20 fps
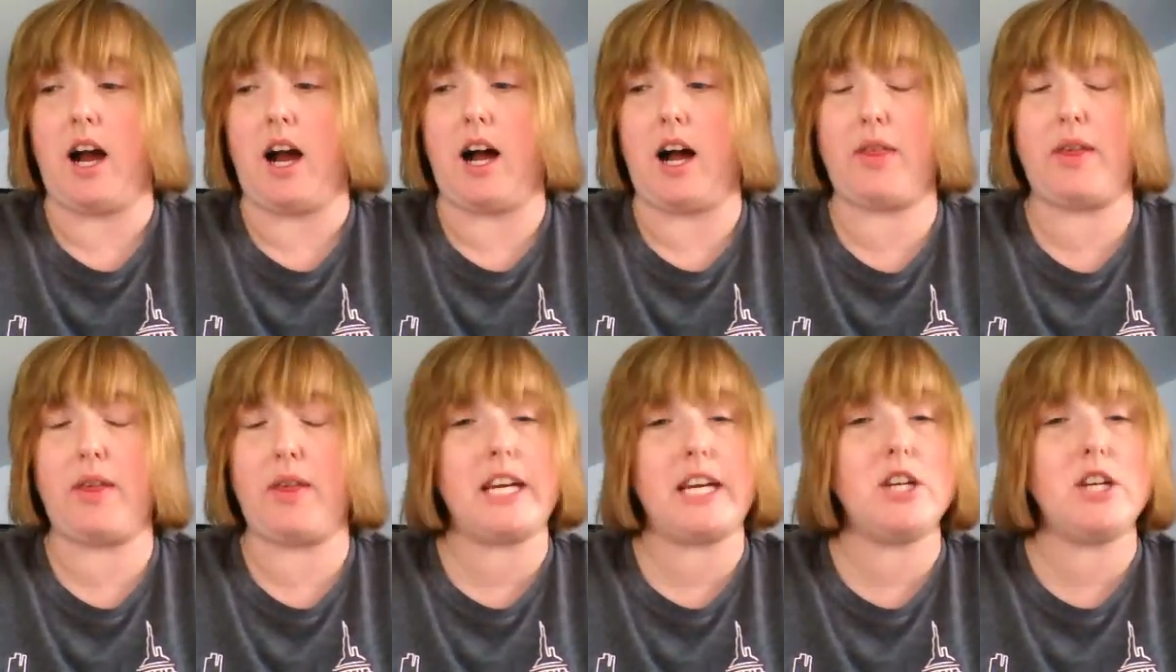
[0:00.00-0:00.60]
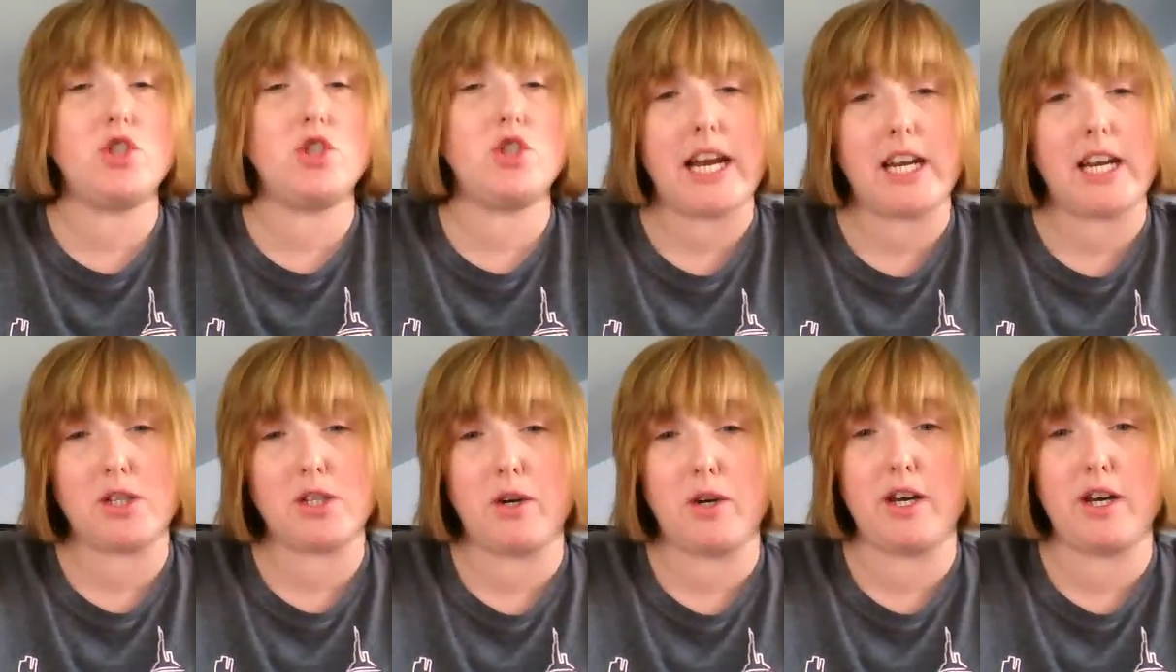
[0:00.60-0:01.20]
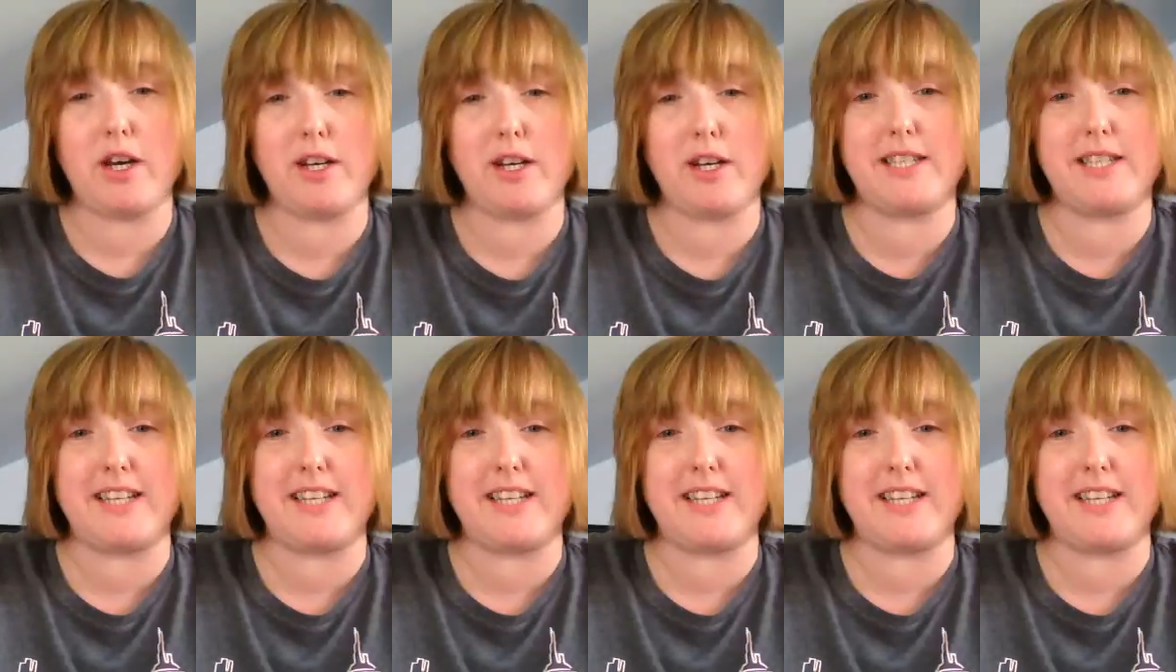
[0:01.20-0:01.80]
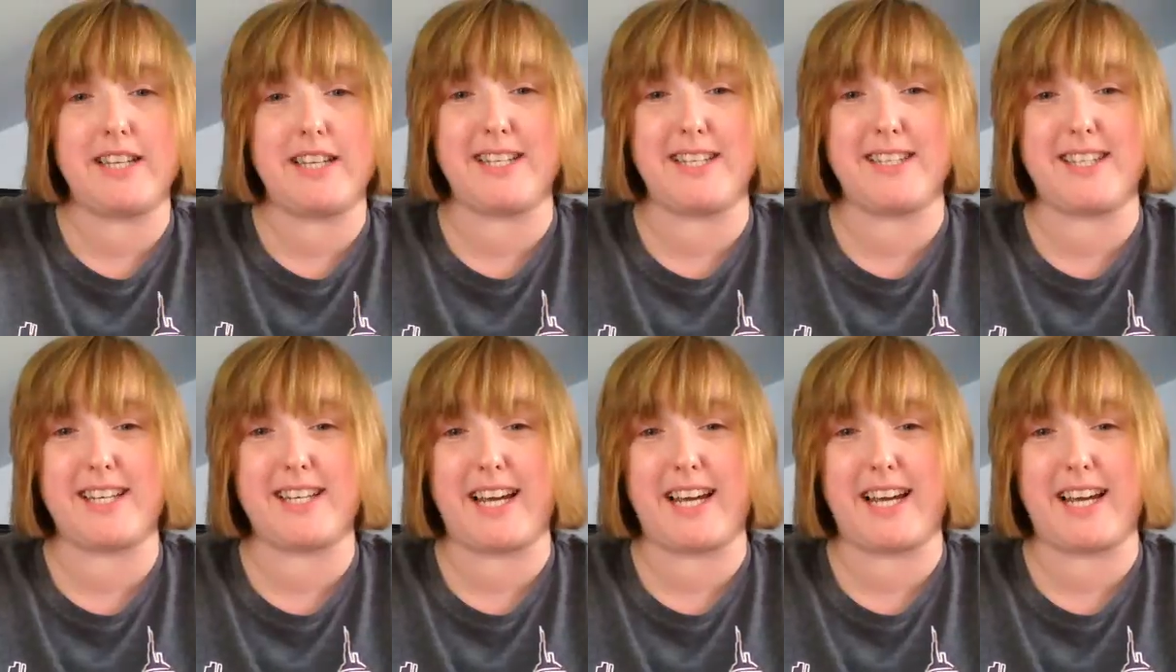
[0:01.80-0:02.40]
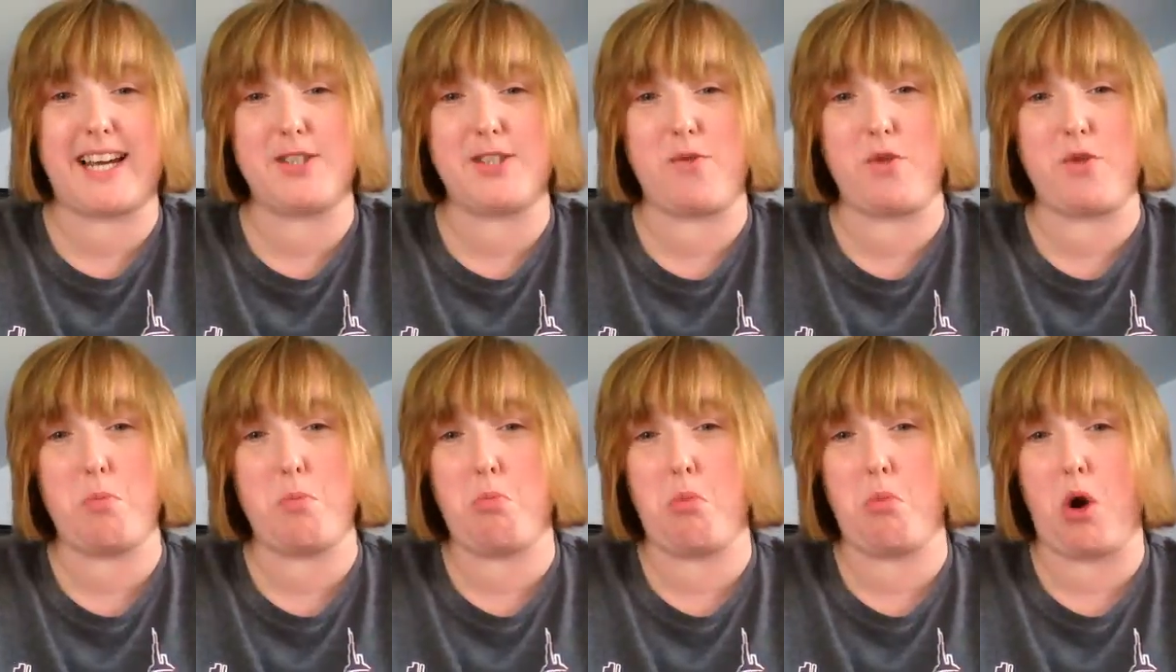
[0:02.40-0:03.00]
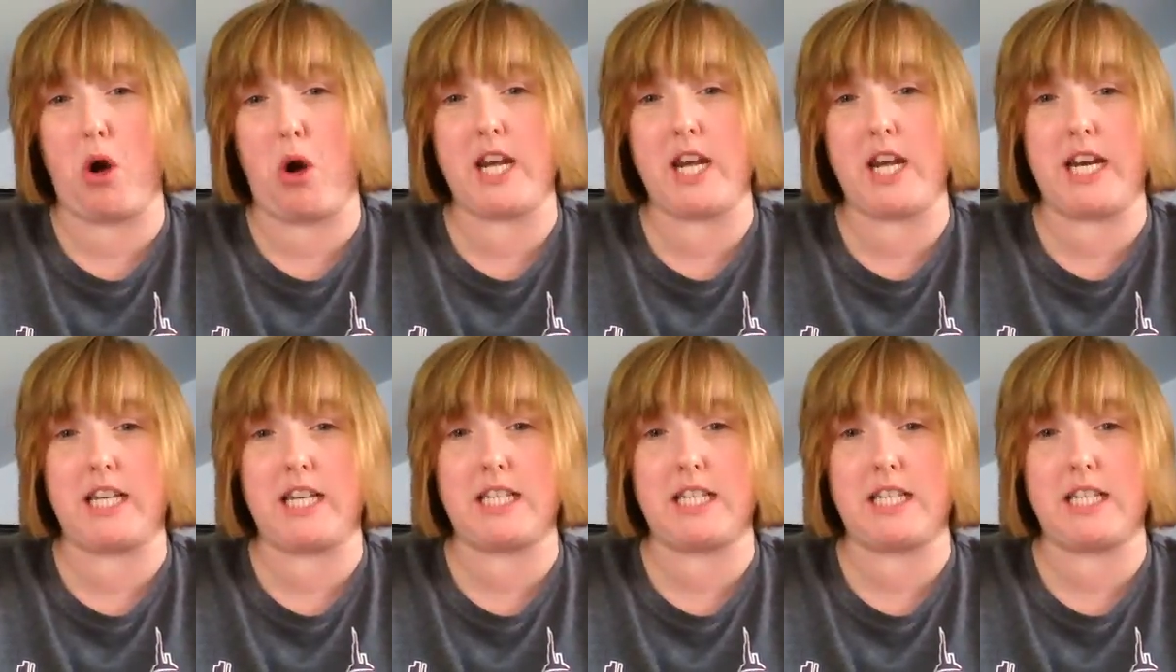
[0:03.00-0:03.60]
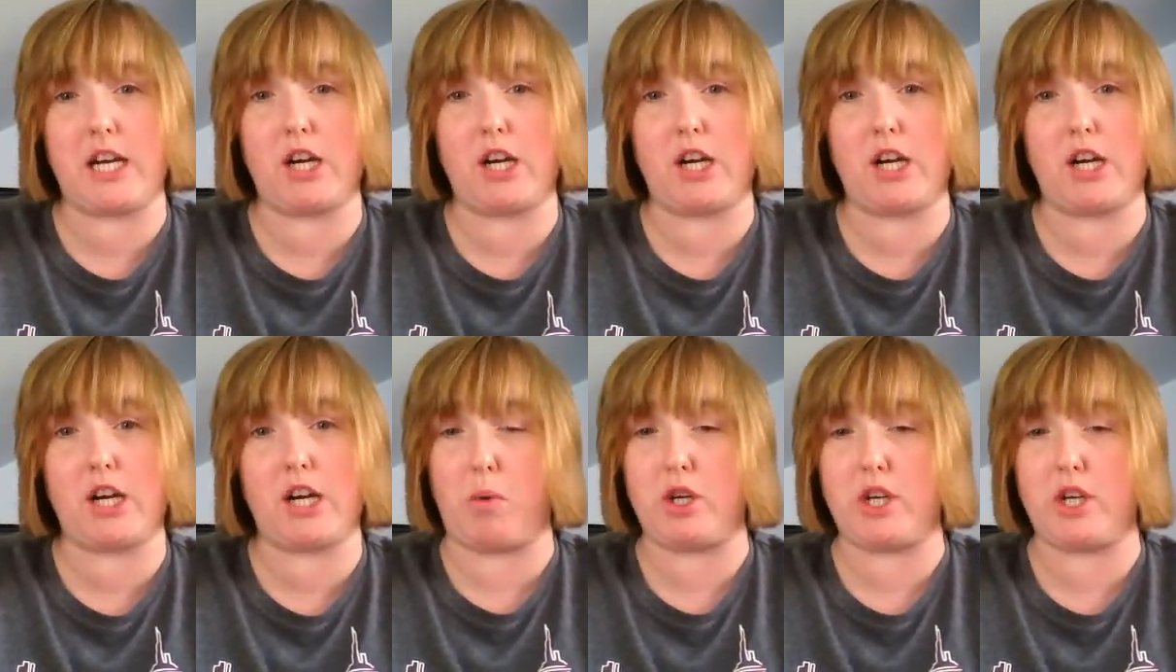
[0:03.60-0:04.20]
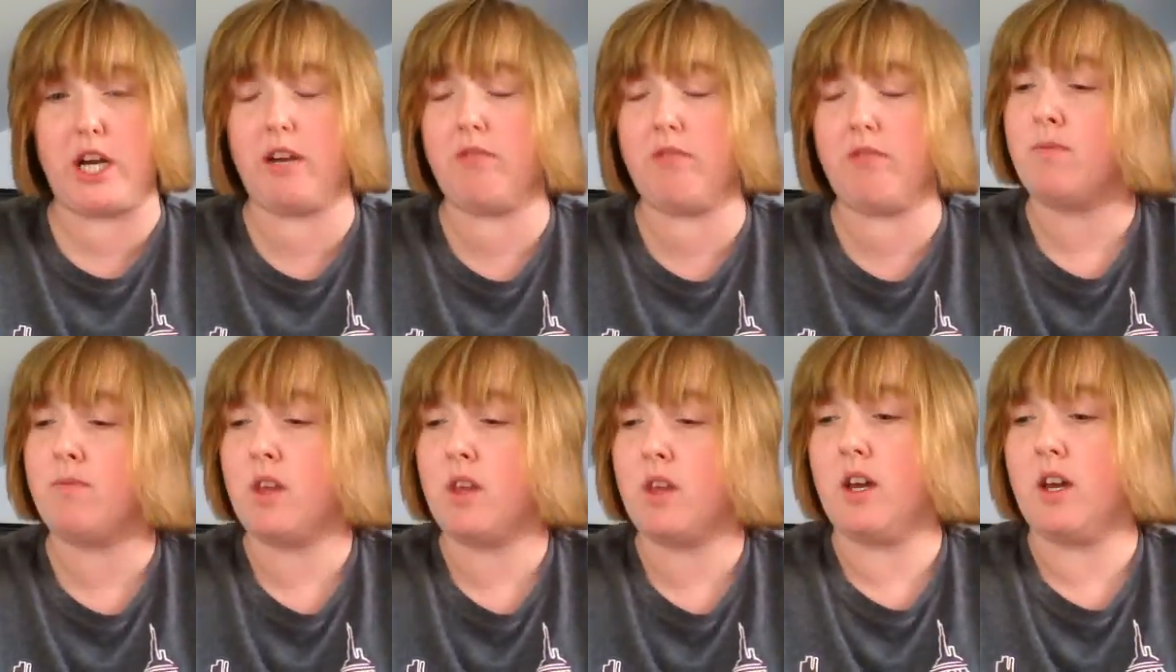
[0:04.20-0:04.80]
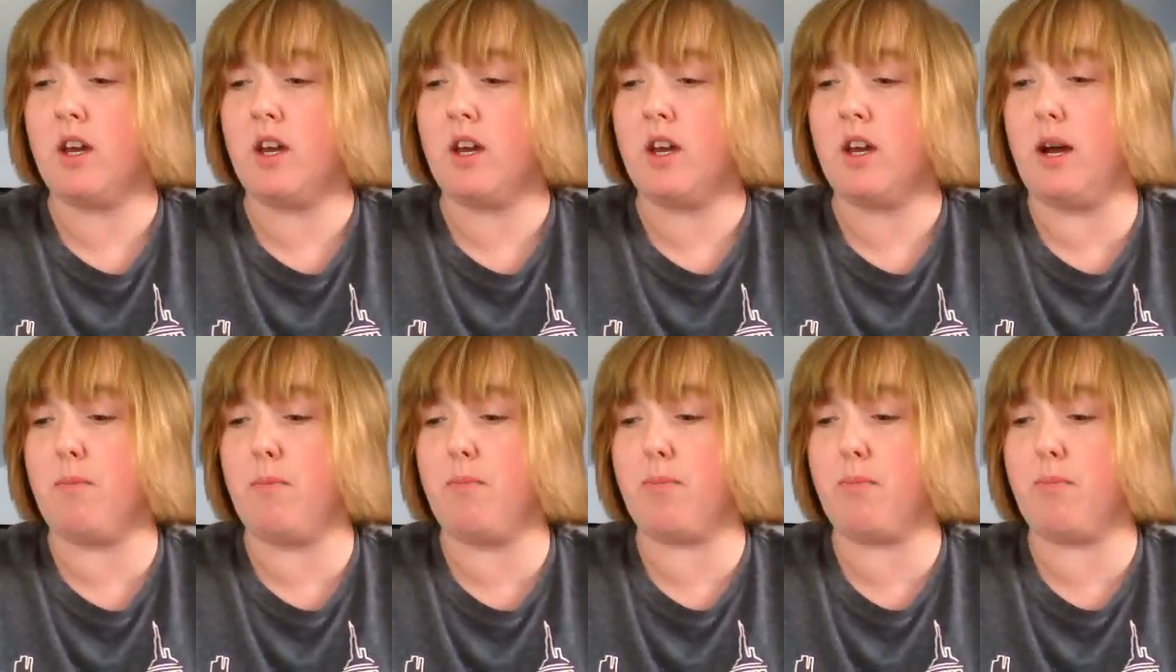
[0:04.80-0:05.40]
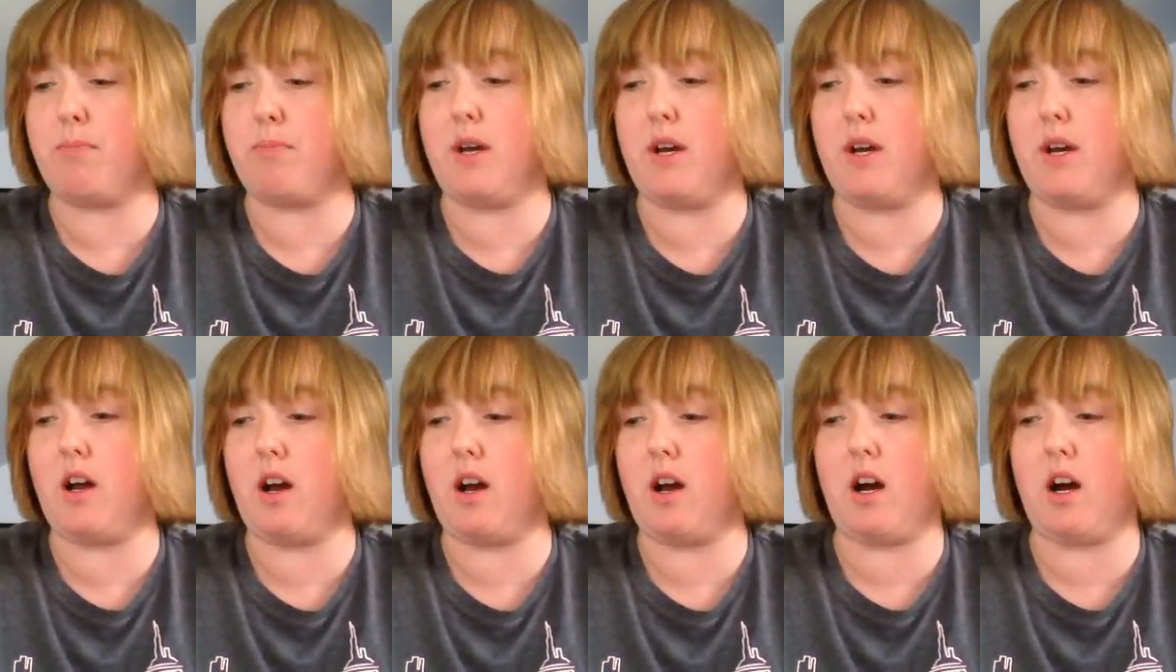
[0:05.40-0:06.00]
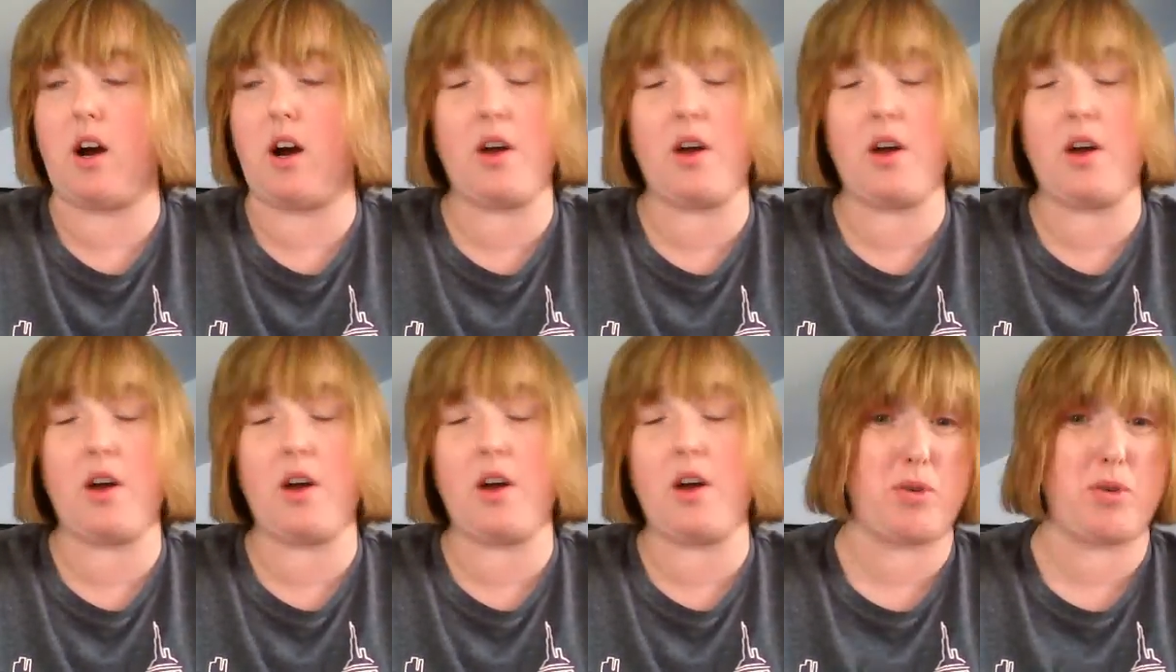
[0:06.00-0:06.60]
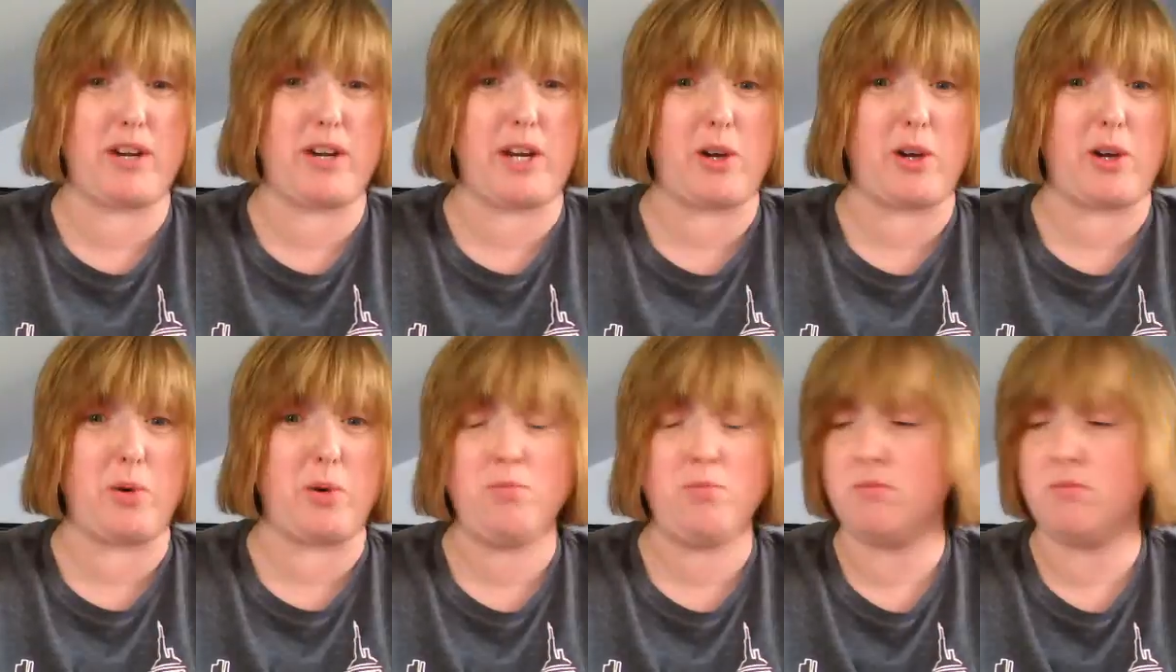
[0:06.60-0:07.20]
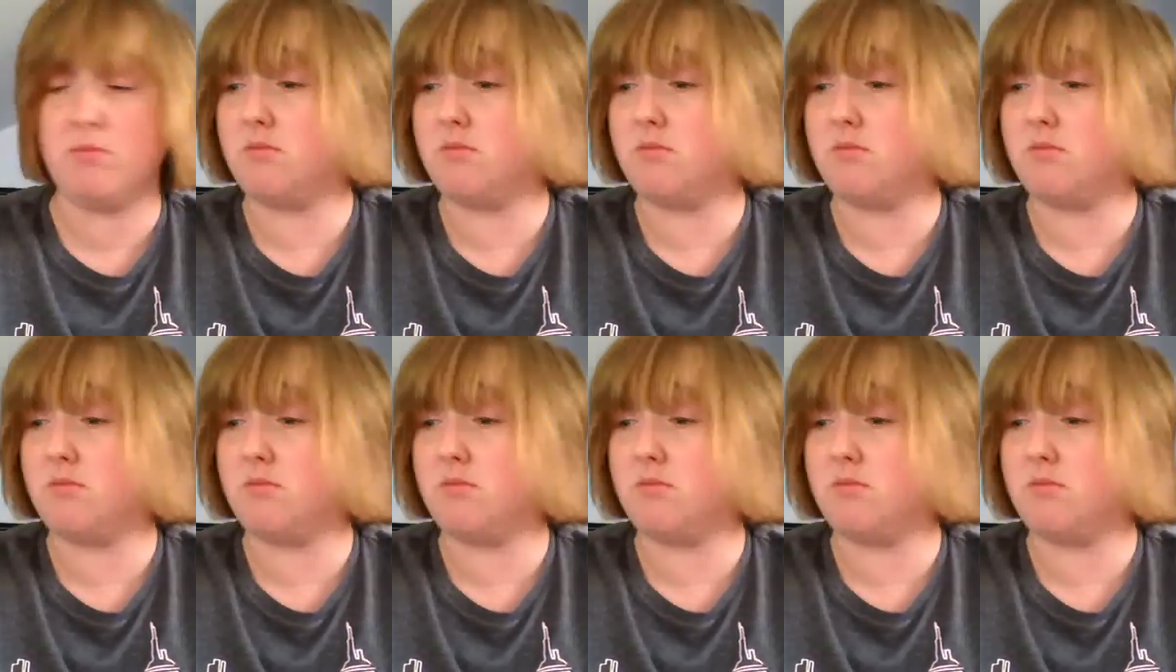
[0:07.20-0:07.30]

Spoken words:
I think in Jake's words, he said it's a case of you might need to let it grow on you. But I think it's pretty cool.